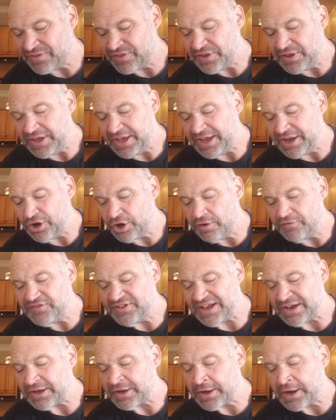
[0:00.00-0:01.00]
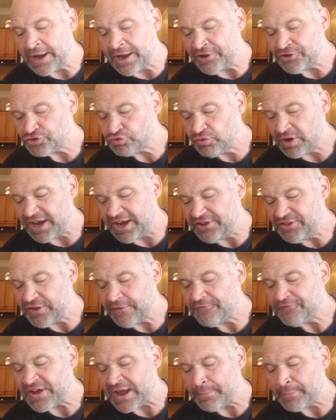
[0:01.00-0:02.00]
year of Zedekiah's reign, the
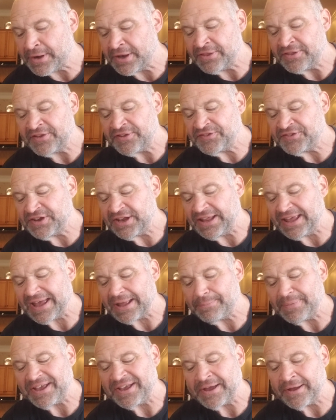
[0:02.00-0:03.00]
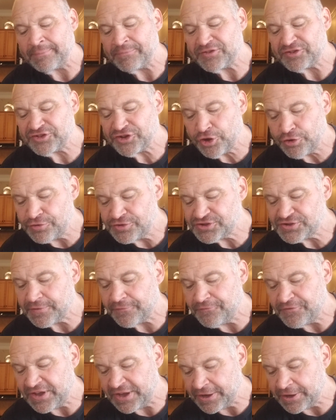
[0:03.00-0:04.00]
famine in the city had become so
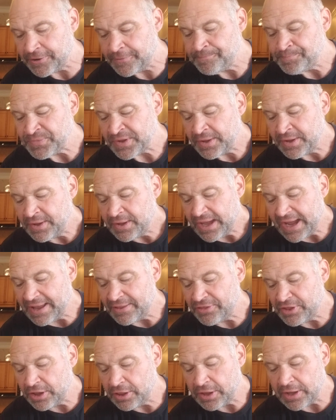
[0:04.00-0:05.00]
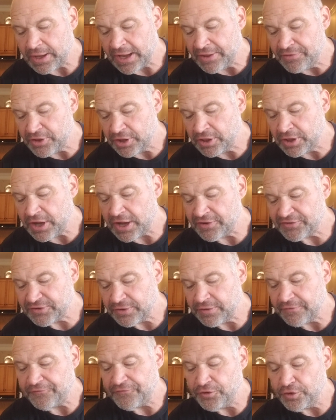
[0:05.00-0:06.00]
severe, and the loss of
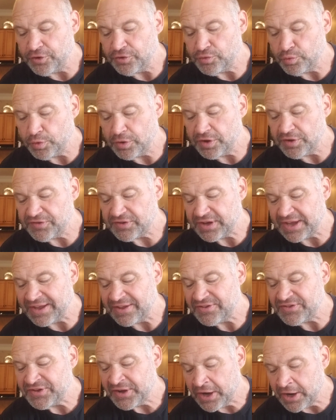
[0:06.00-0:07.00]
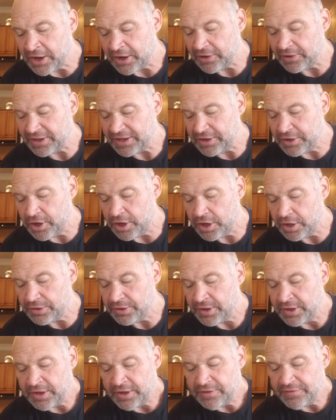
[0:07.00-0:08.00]
the food was entirely gone.
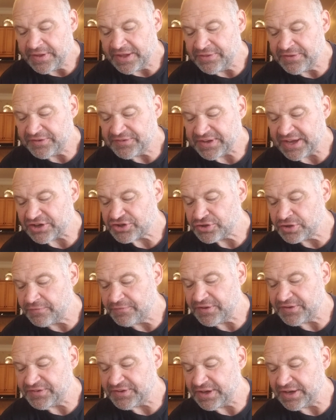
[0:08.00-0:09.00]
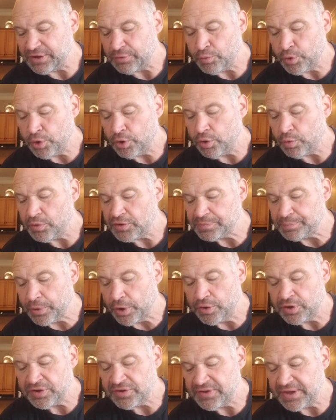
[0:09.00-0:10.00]
Then the section of the city wall was
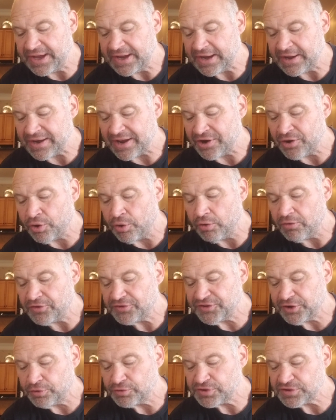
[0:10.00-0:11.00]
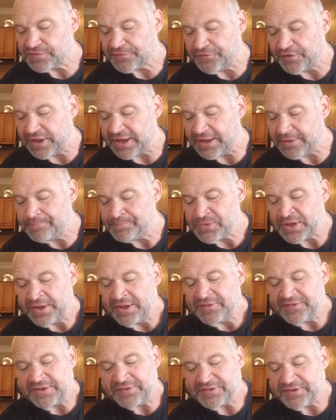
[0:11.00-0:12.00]
broken down, and all the soldiers fled.
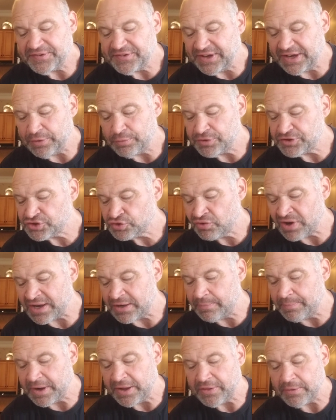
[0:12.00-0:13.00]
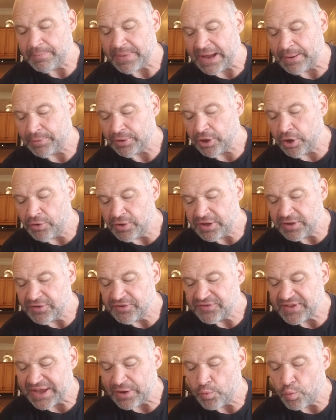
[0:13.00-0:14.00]
Since the city was surrounded by the
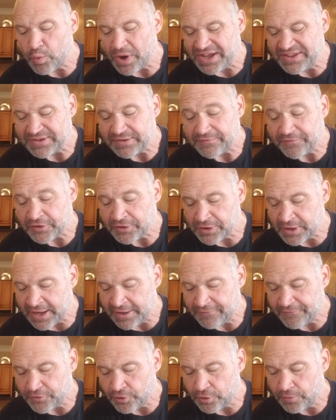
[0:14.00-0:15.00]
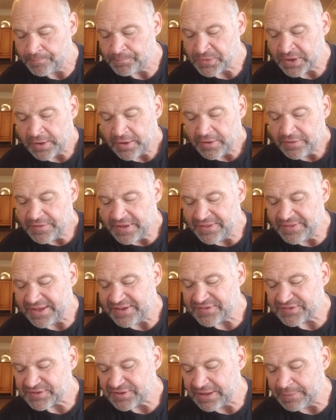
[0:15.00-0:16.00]
Babylonians, they waited for nightfall. Then they
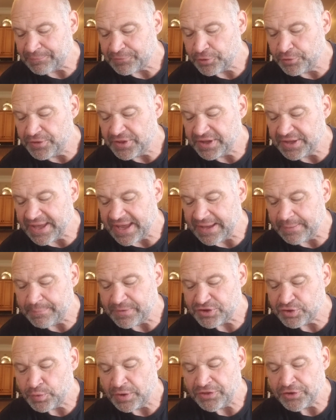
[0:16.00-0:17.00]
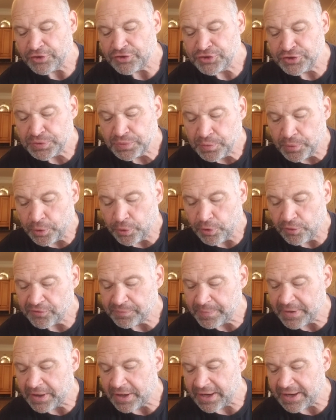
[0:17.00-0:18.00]
slipped through the gate between the two walls
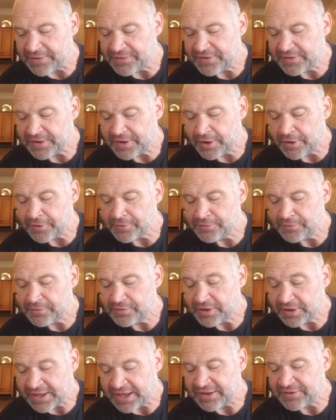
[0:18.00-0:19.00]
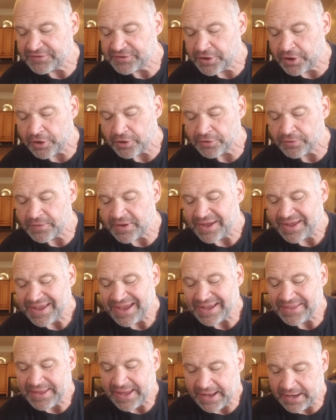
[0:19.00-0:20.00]
behind the king's garden,
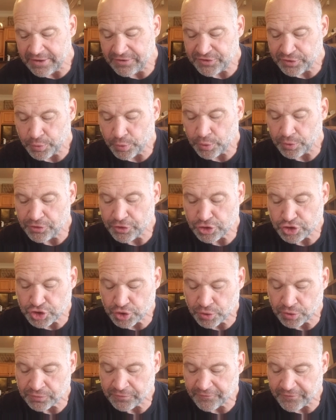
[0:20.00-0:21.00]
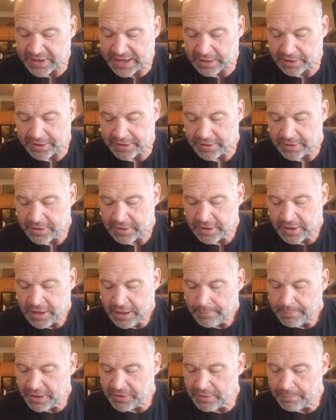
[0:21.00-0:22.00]
and headed toward the Jordan Valley.
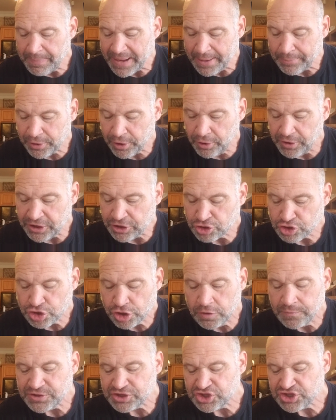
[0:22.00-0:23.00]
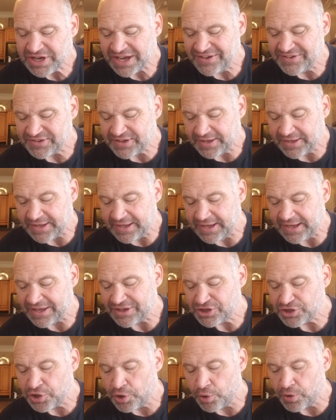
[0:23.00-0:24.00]
But the Babylonian troops chased the king
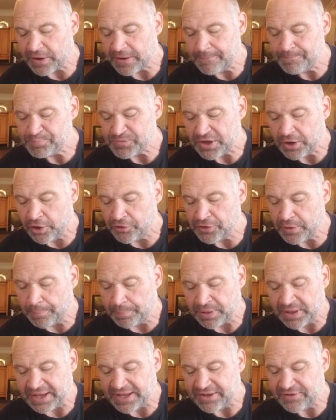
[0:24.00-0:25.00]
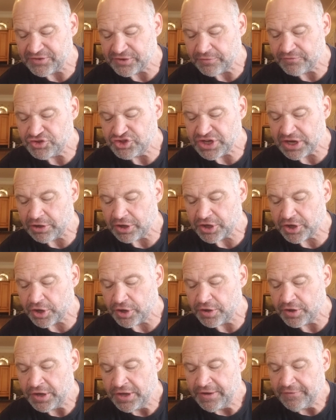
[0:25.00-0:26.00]
and caught him on the plains of
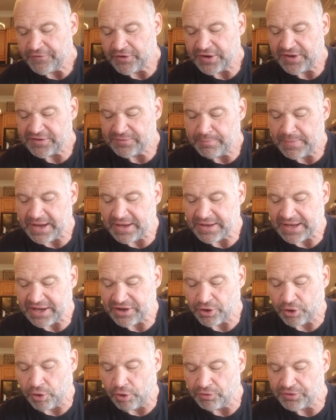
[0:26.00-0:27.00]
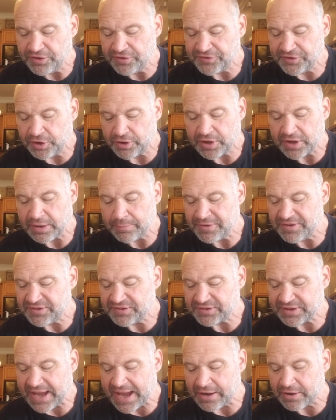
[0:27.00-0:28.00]
Jericho, for his men had all deserted him and
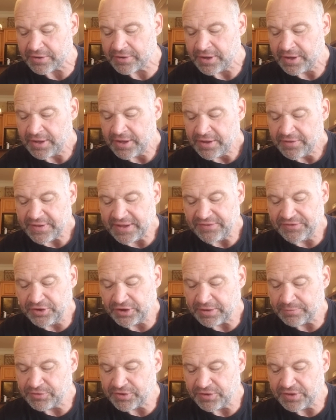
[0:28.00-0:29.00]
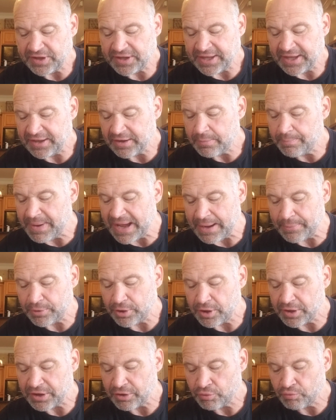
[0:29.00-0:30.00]
scattered. They took him to the king of
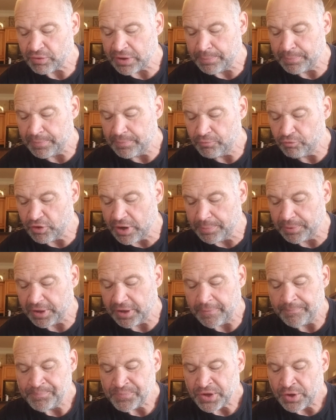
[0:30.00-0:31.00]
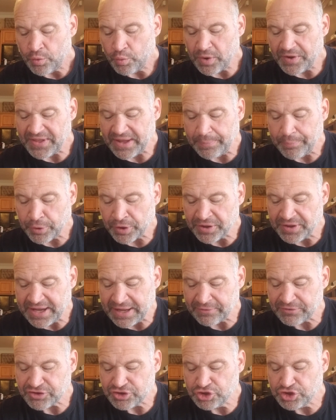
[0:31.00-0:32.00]
Babylon at Riblah, where they
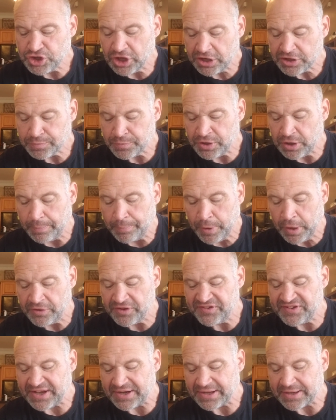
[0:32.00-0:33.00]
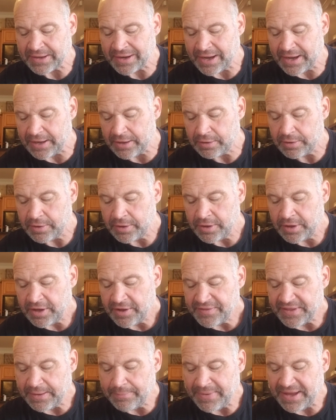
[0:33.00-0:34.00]
pronounced judgment upon Zedekiah.
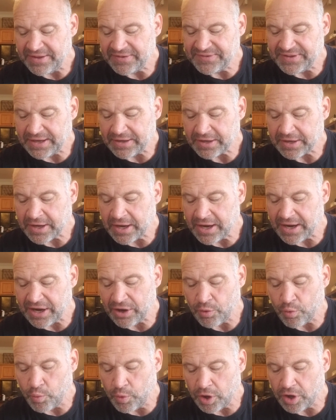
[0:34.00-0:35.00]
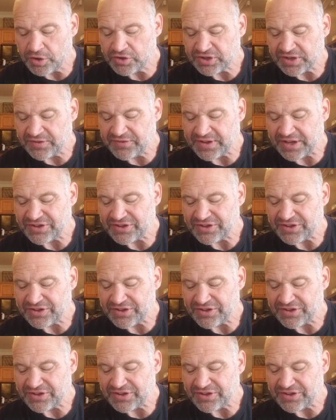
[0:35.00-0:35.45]
They made Zedekiah watch as they